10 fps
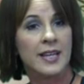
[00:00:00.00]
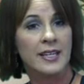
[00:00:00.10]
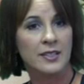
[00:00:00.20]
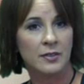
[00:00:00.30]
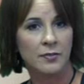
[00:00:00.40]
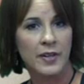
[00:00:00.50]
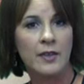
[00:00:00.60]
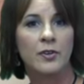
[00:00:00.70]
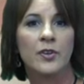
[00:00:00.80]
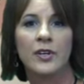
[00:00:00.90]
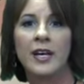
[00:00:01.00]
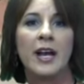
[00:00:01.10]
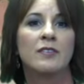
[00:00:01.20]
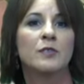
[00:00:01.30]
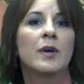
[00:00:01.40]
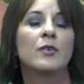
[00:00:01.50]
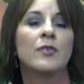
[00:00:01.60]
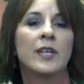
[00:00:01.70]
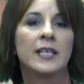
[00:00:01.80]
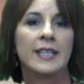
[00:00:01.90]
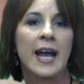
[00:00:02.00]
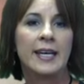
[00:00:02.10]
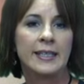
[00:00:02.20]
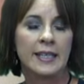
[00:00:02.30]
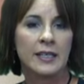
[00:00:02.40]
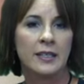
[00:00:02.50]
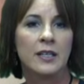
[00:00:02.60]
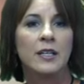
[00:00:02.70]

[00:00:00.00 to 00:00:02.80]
taste and flavor, they're going to have some other things added in.